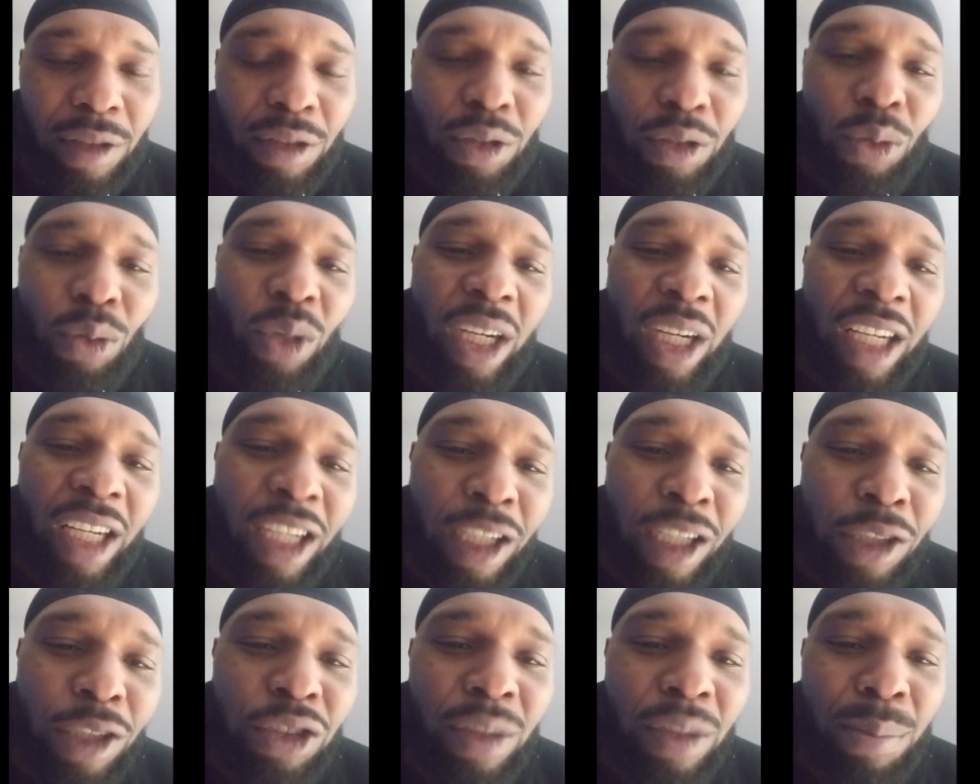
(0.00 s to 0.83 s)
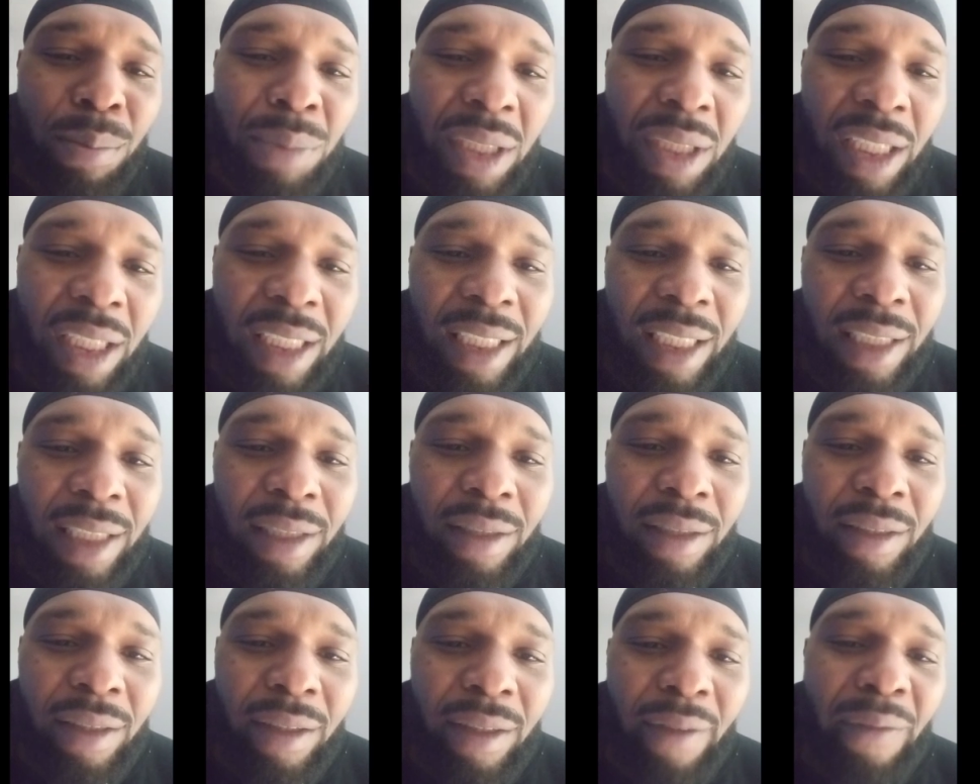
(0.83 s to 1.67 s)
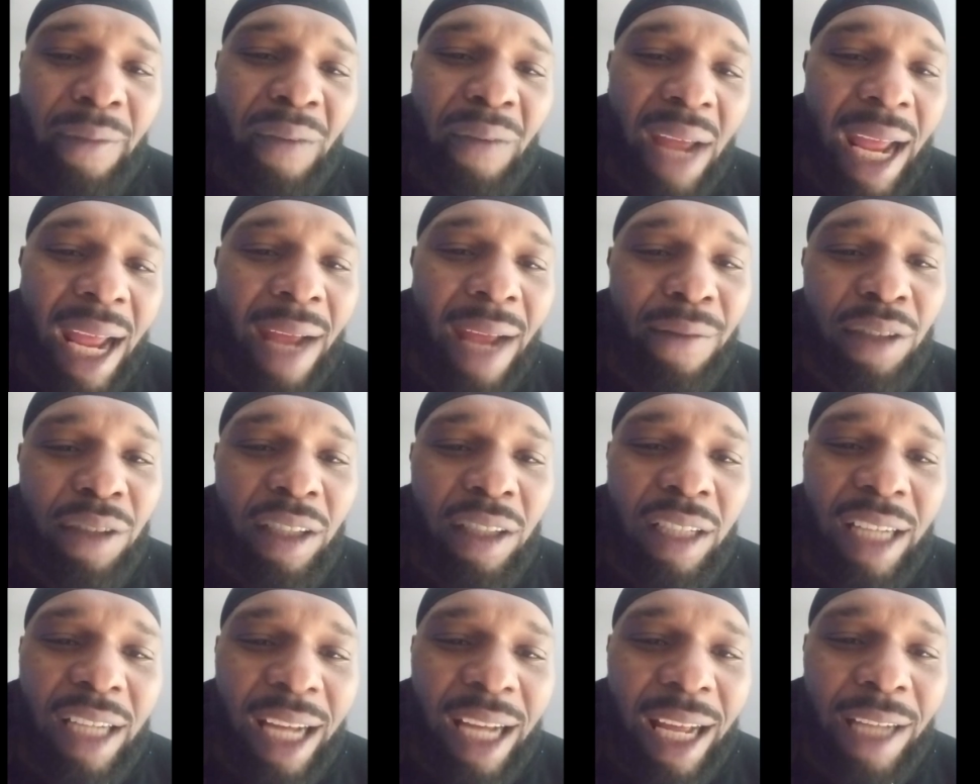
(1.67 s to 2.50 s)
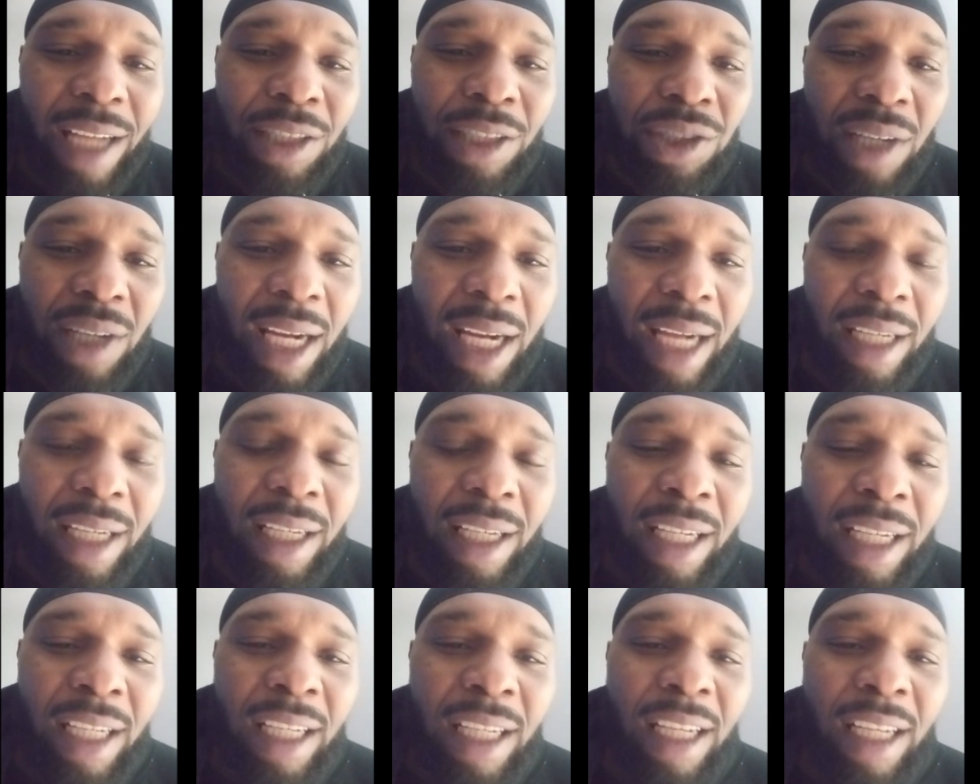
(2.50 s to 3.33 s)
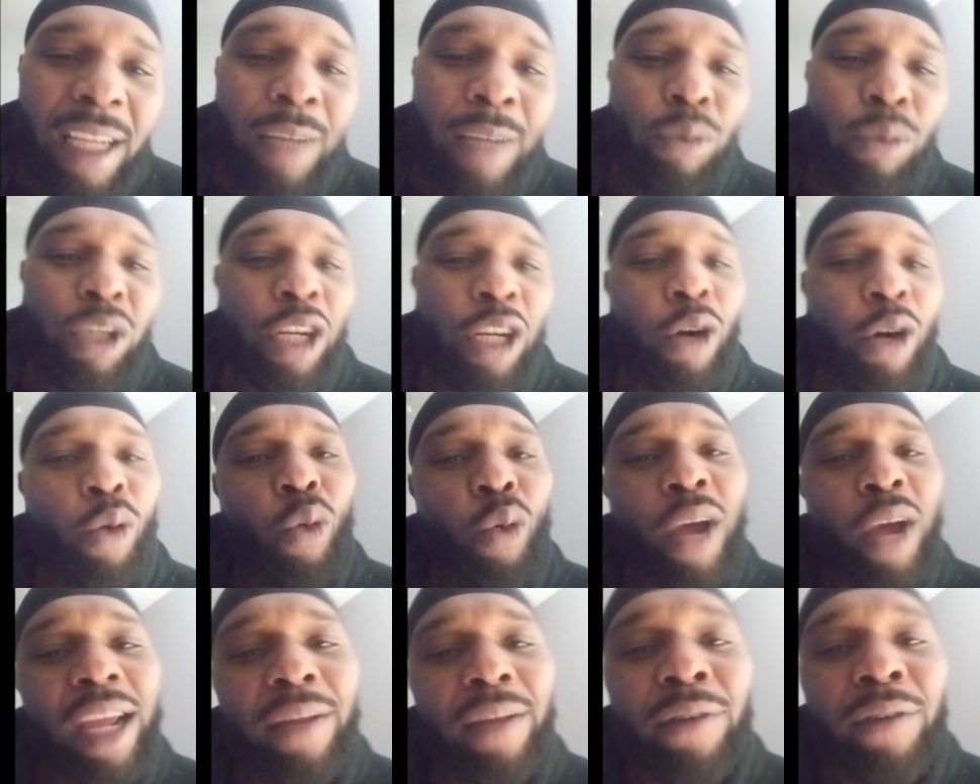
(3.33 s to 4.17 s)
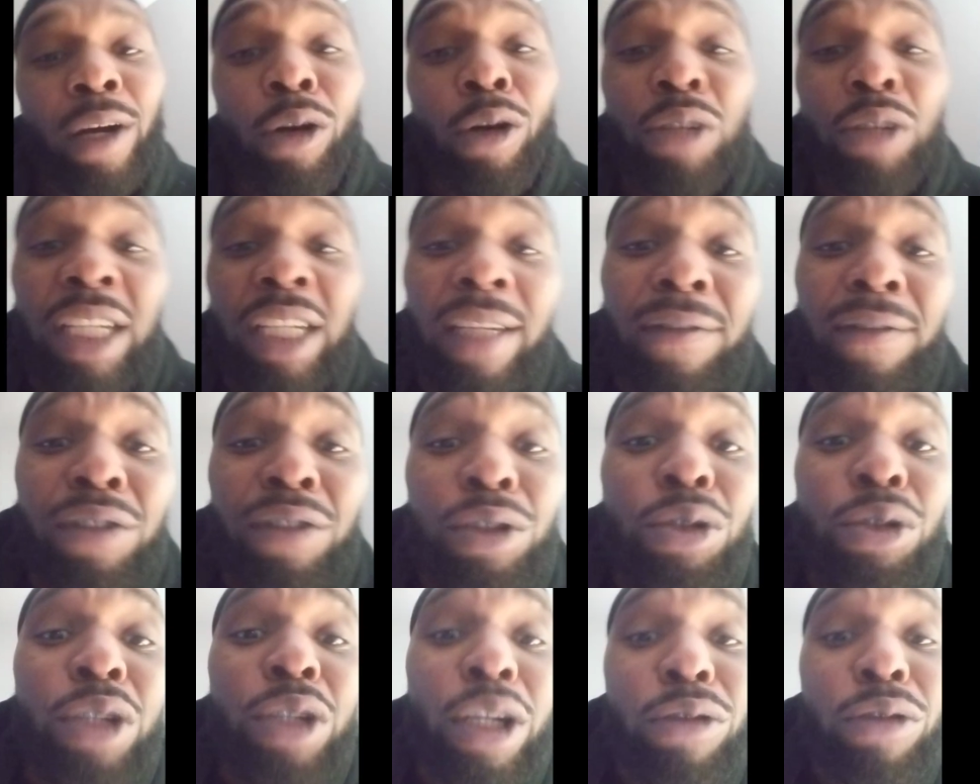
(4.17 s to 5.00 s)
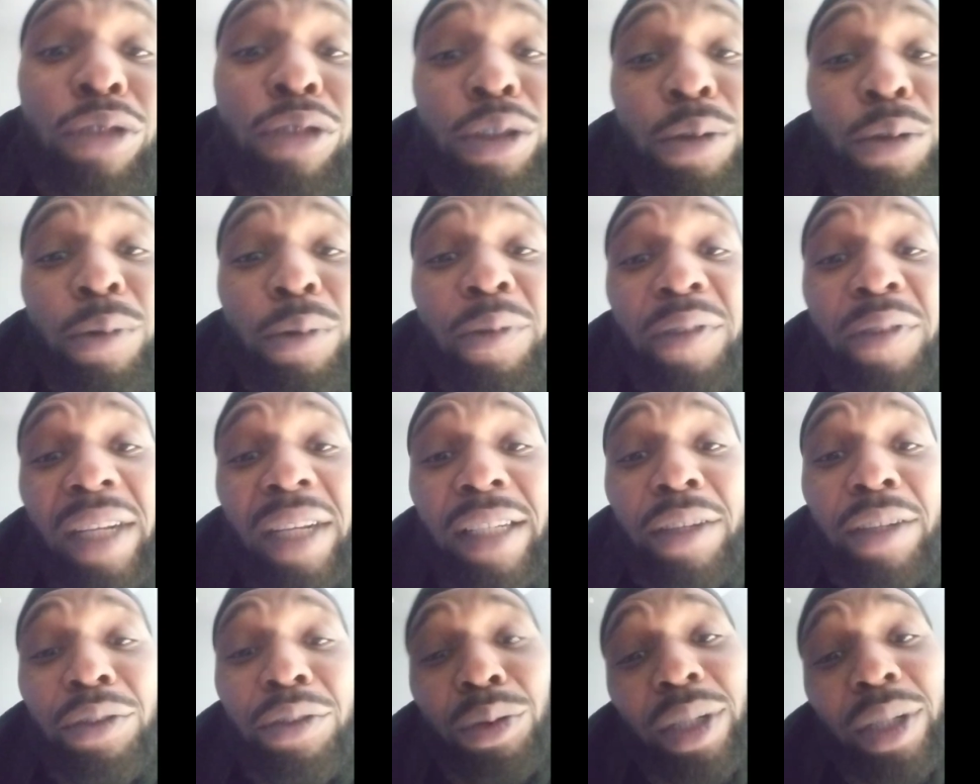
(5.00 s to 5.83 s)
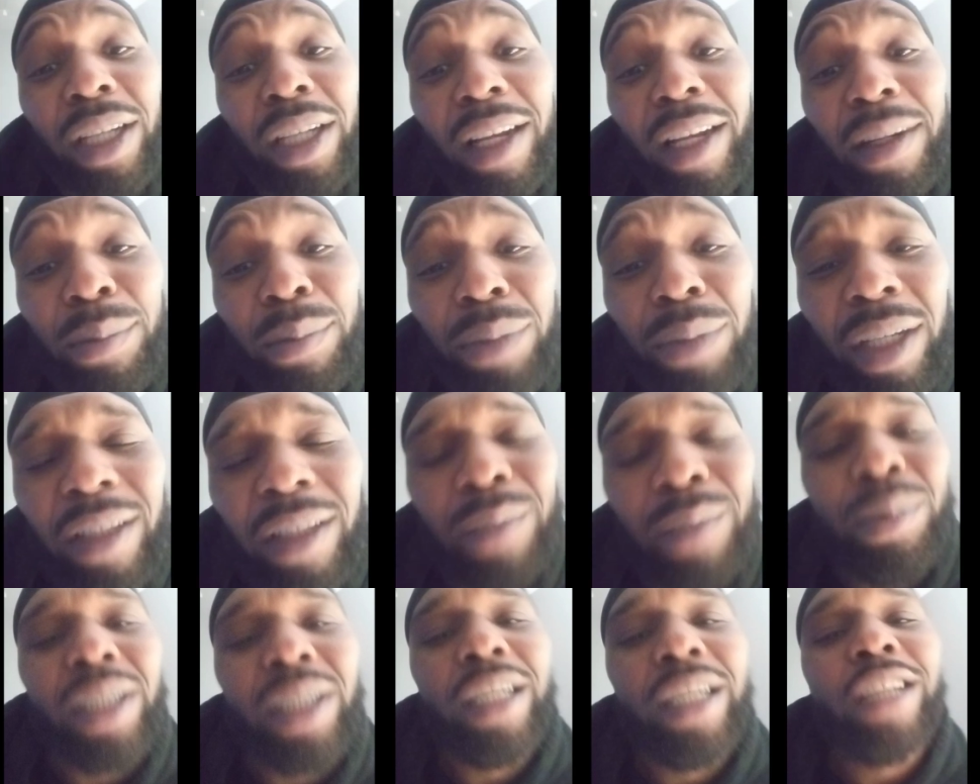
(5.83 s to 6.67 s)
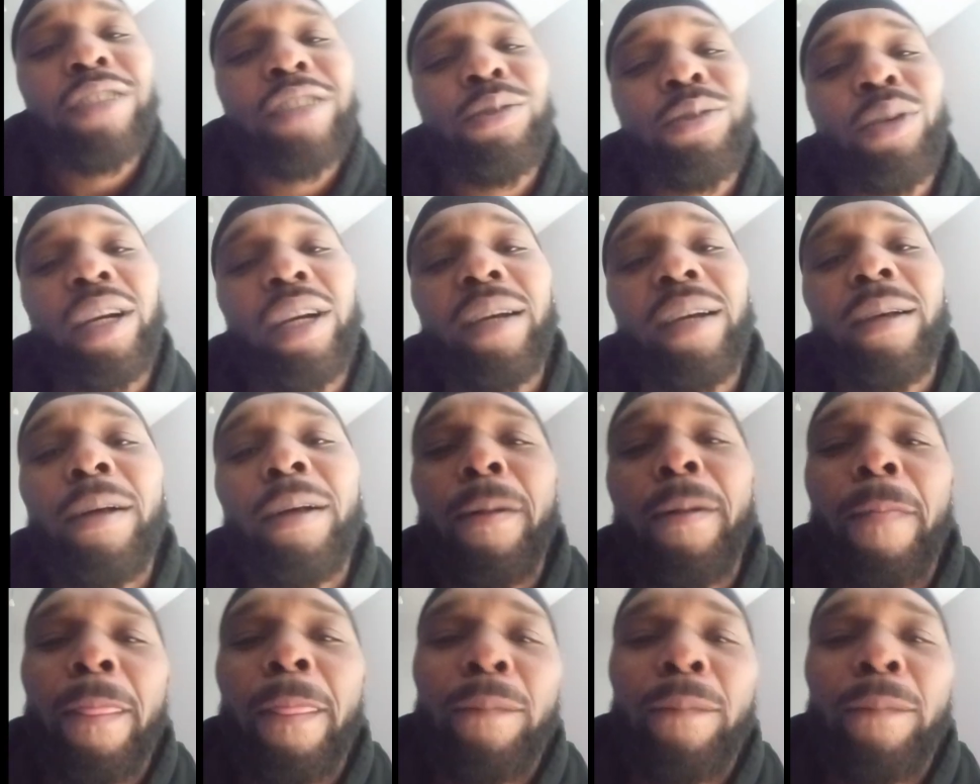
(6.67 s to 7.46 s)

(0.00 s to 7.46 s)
to a one hundred million dollars five-year contract, and we're going to waiver on giving you your two hundred fifty, three hundred million dollars. But guess what?